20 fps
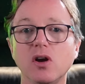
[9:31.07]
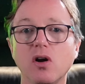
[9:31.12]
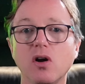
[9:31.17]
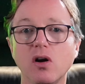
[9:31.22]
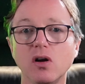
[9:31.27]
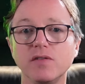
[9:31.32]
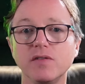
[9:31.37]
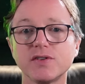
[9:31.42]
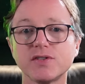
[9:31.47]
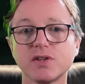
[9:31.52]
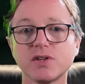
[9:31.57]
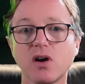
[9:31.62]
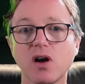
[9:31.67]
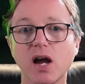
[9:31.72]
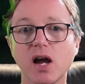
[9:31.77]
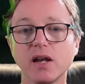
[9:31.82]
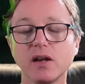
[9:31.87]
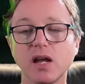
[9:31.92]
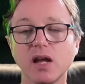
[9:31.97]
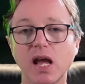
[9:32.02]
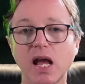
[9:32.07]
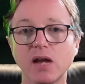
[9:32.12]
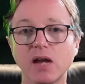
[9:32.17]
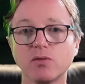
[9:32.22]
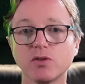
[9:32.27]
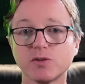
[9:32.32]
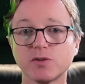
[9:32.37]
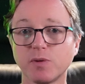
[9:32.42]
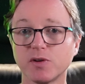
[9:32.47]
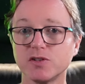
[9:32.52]
oversight and
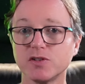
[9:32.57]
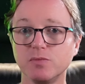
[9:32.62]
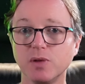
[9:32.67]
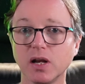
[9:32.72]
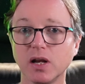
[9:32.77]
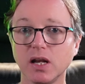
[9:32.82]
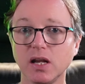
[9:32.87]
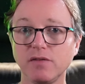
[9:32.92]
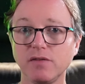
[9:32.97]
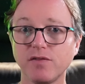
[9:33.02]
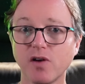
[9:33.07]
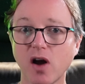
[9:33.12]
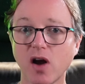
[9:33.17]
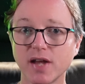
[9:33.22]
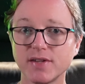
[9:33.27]
responsibility for